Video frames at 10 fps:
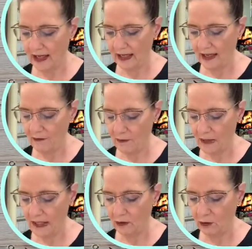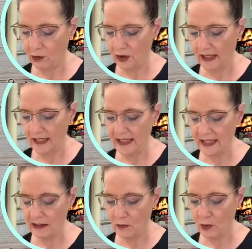I have them equal, and I
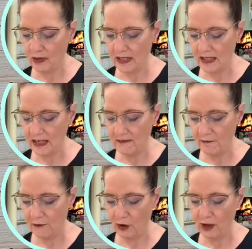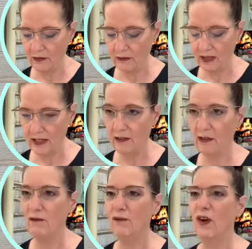take the one that's in front, right here
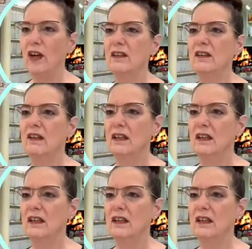in front,